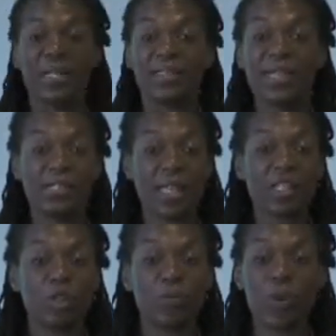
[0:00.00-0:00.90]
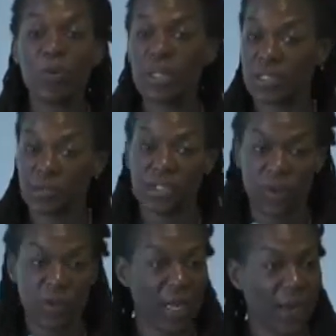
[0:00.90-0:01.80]
this experience of
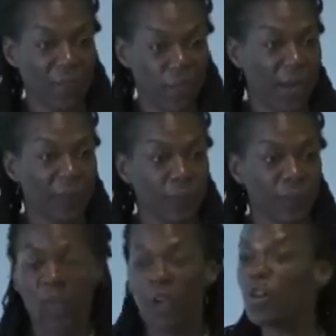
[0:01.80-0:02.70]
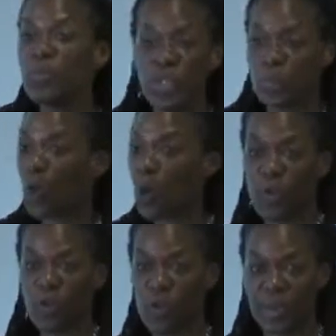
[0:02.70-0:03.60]
stereotype threat from just poor
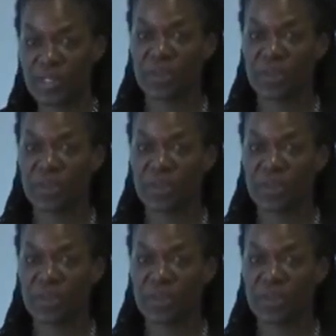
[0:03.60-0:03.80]
performance.